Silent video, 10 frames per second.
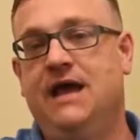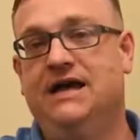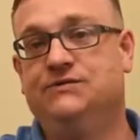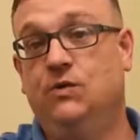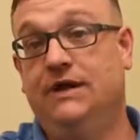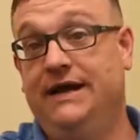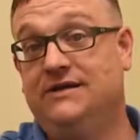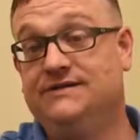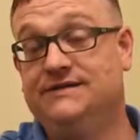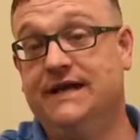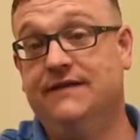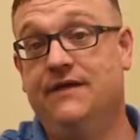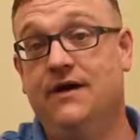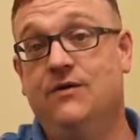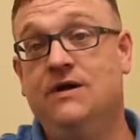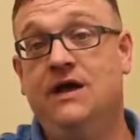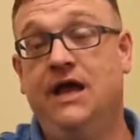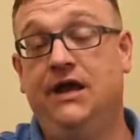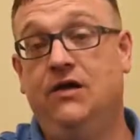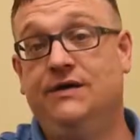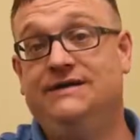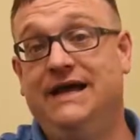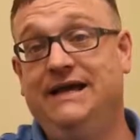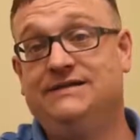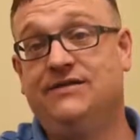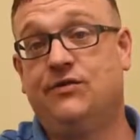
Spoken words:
As Willie Nelson said it, though, it only takes